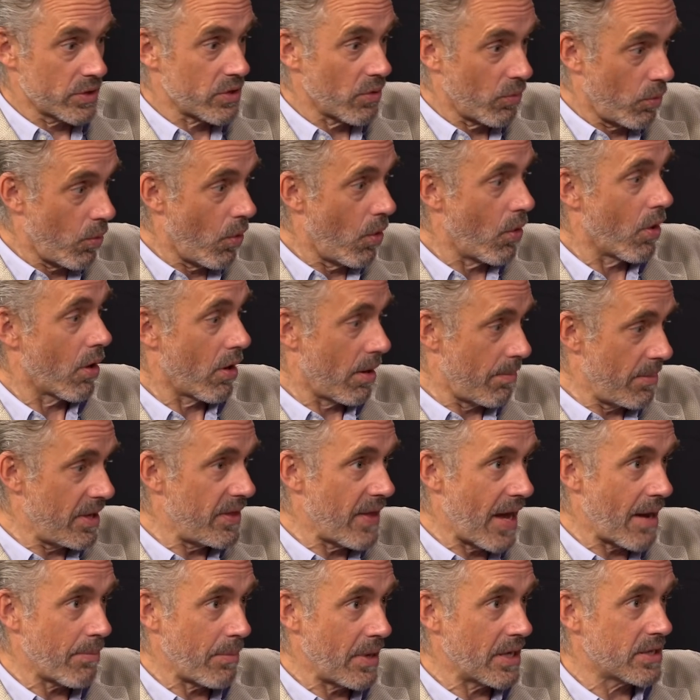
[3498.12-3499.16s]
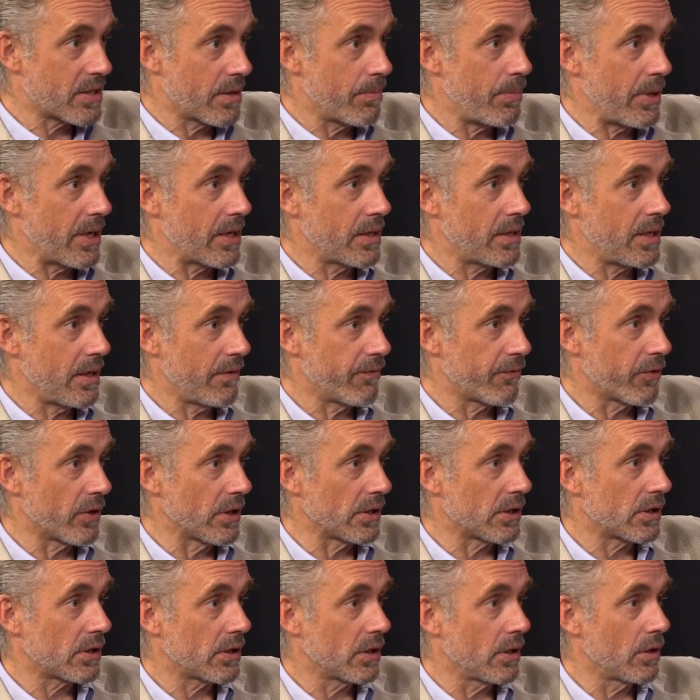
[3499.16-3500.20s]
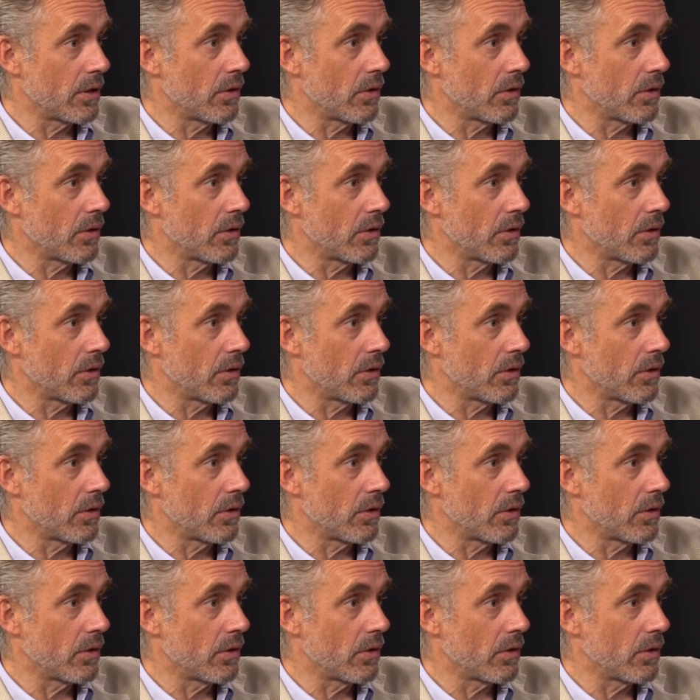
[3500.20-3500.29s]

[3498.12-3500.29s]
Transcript: there was a war. Sure. I mean, that makes a big difference. Right.